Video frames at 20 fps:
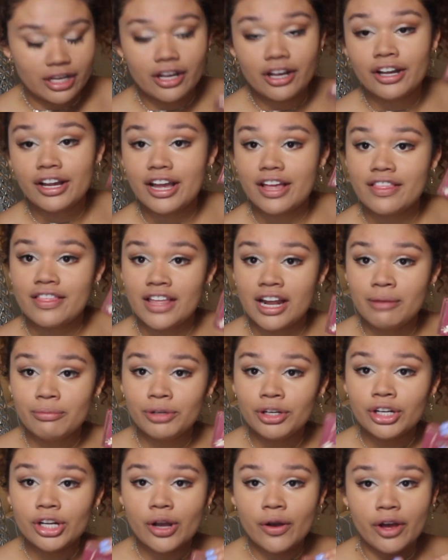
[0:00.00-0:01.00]
Okay, then I'm
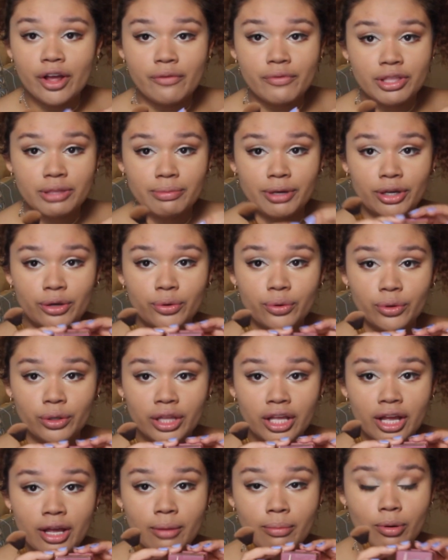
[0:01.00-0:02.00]
gonna go in with my
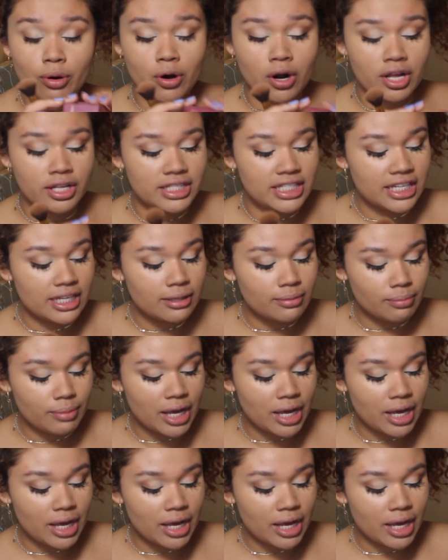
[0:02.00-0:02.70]
Hoola bronzing